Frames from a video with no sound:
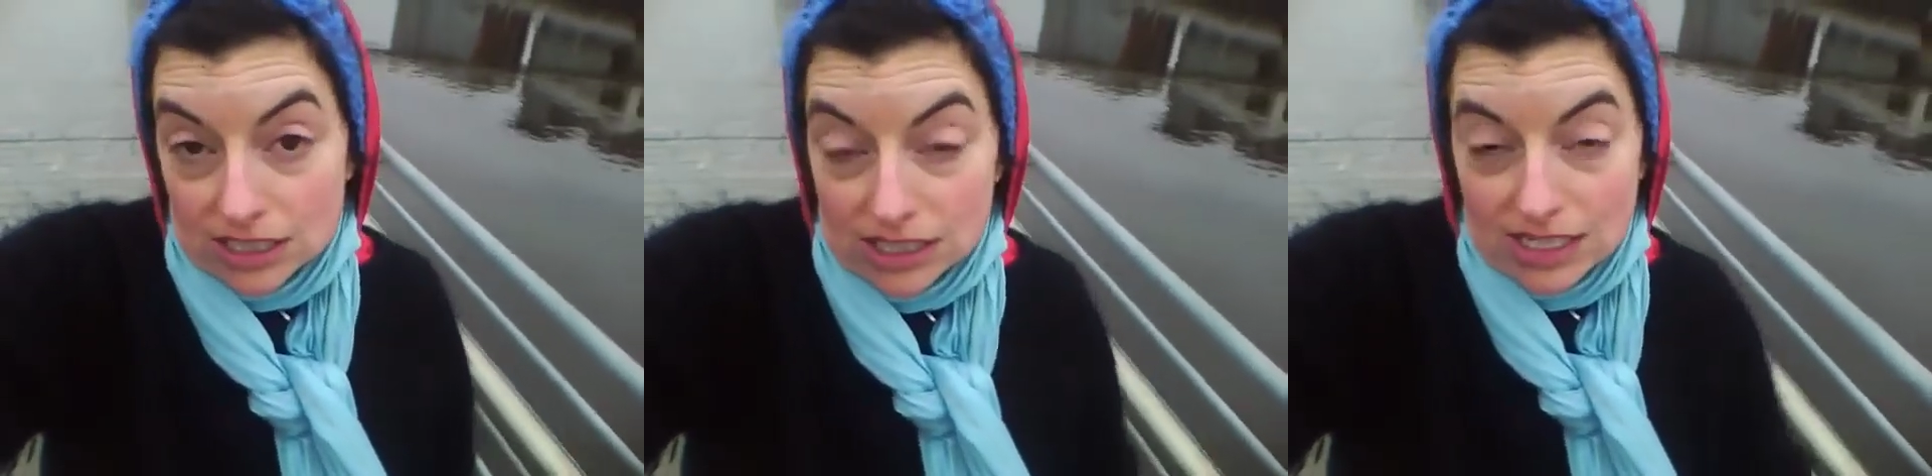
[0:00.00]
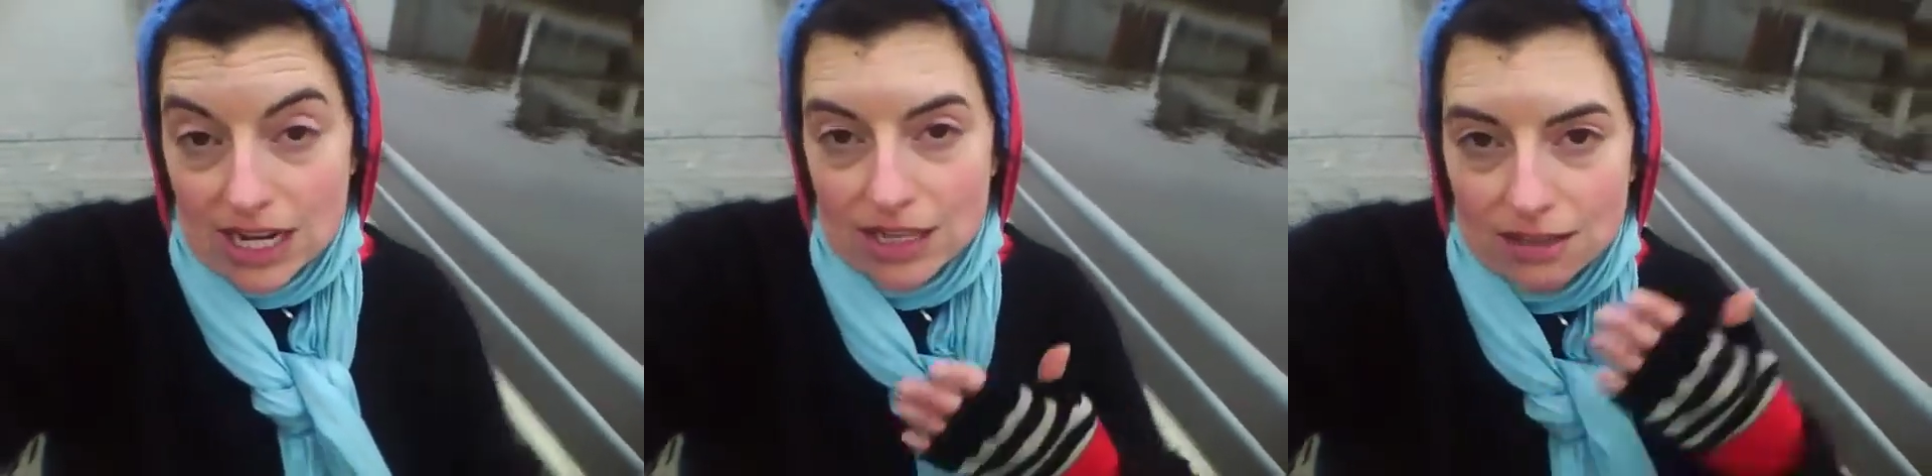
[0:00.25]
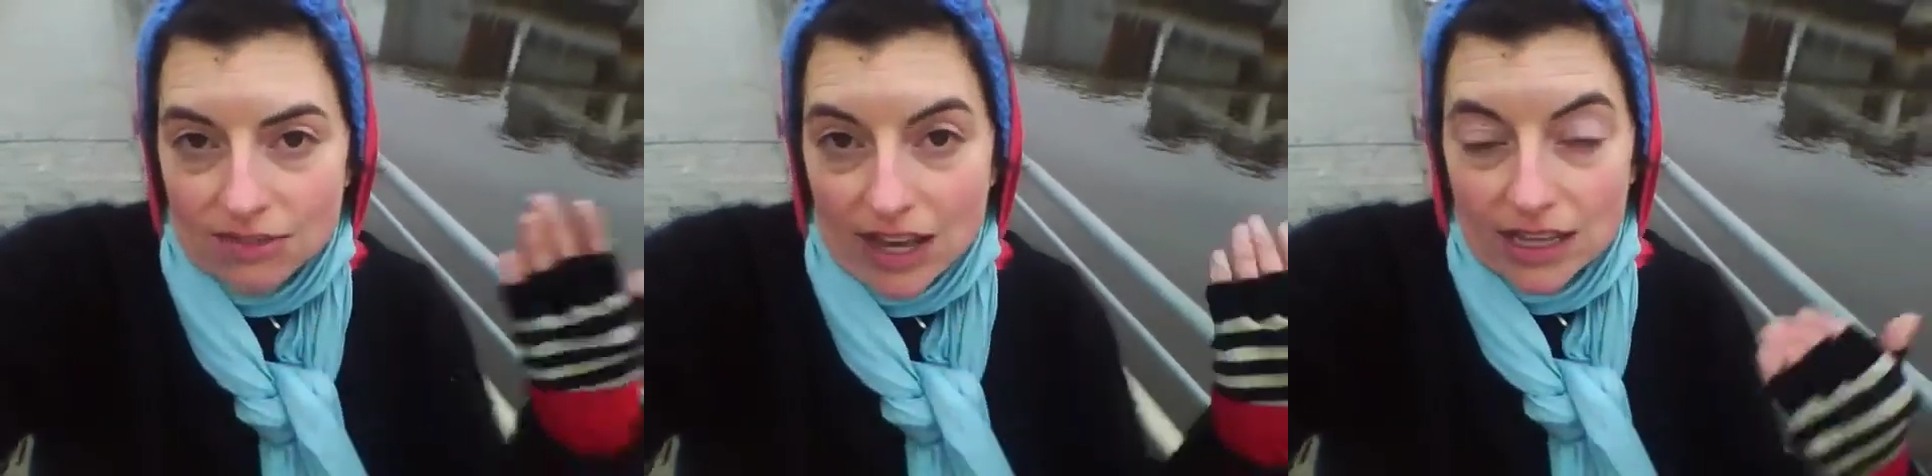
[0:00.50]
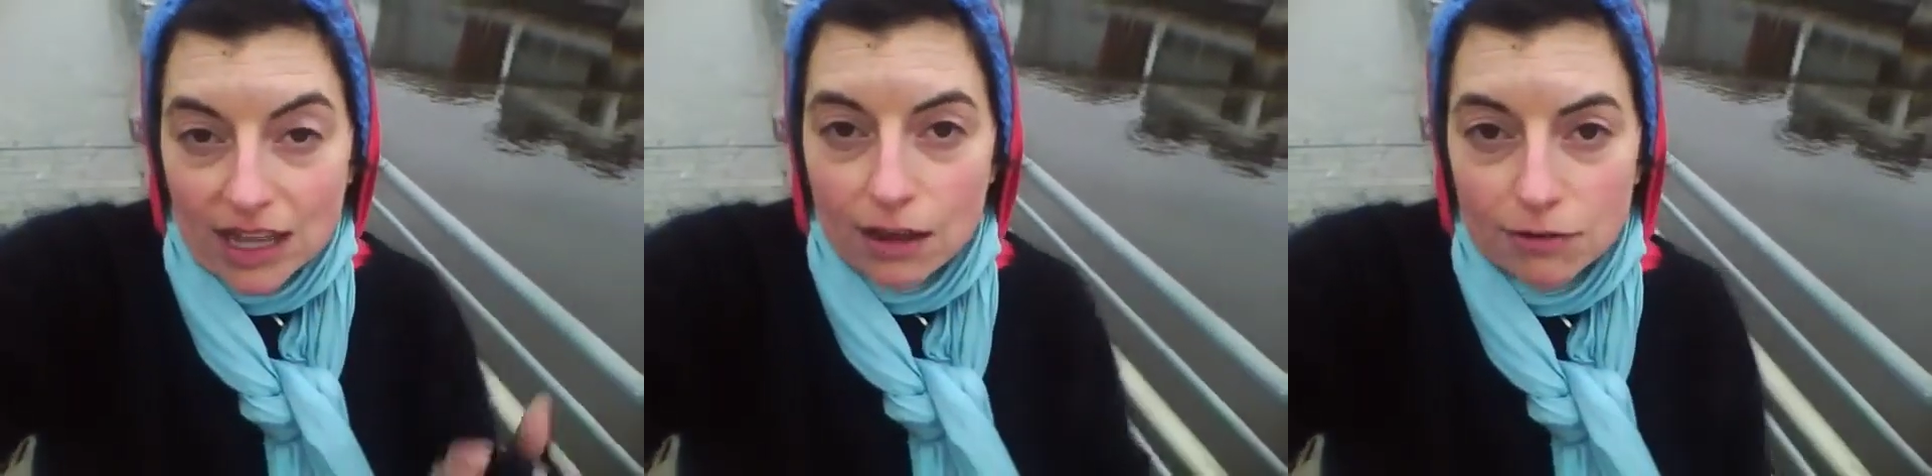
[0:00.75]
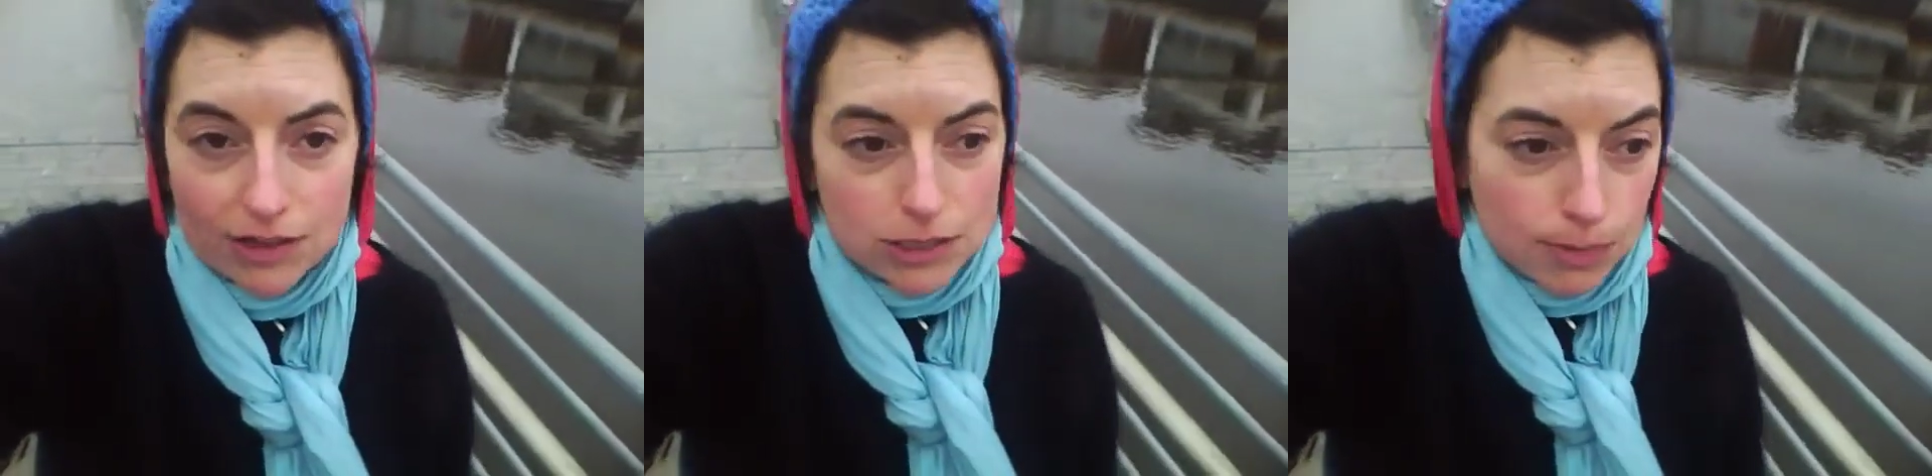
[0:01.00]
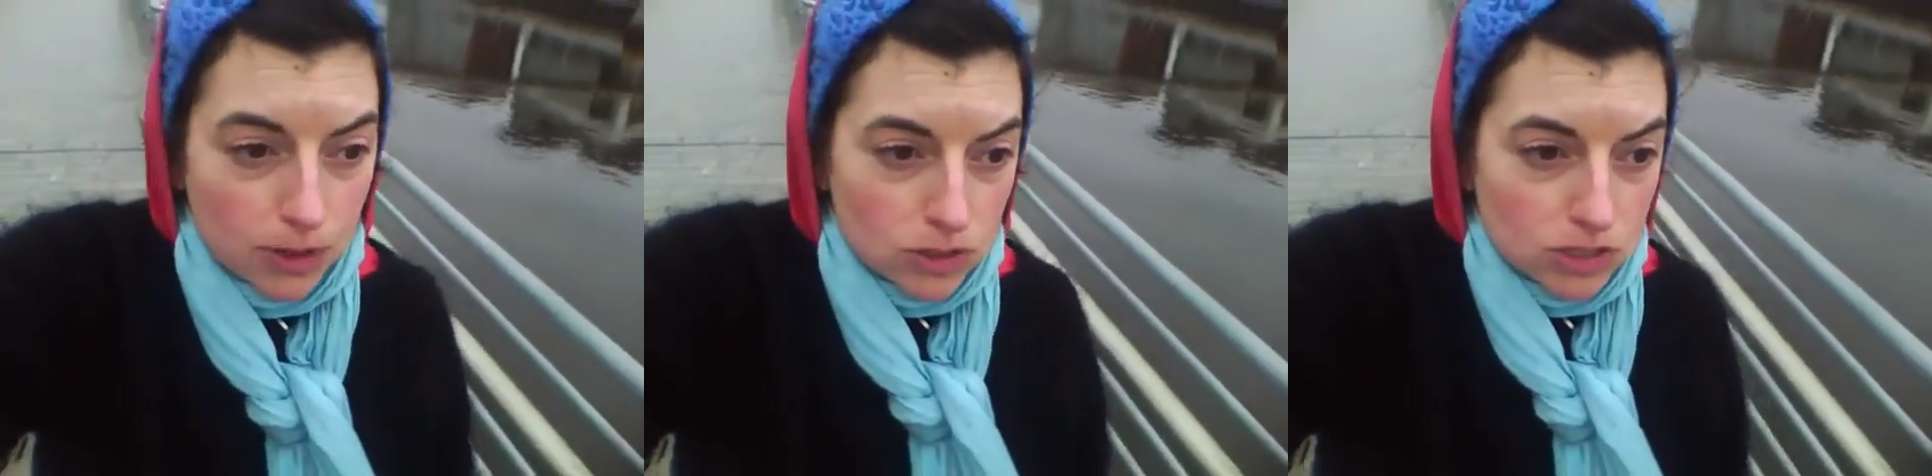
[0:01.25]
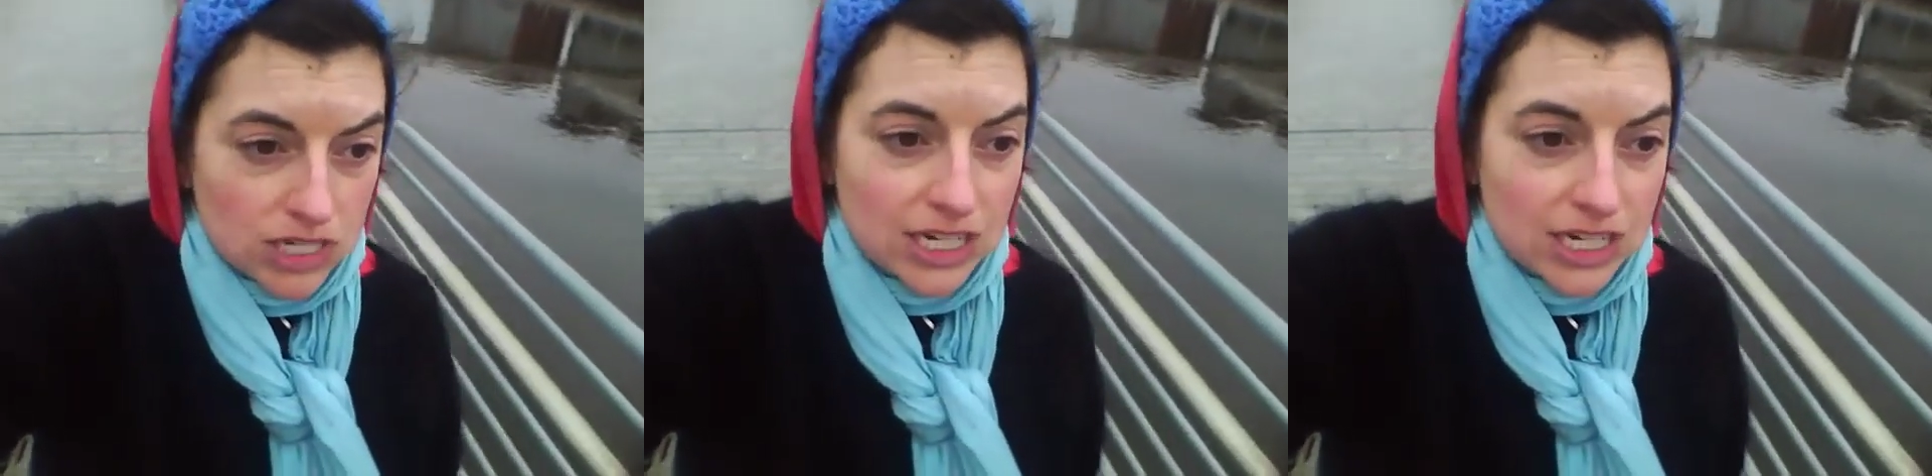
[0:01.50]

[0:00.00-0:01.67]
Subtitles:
to the death of that life, I suppose,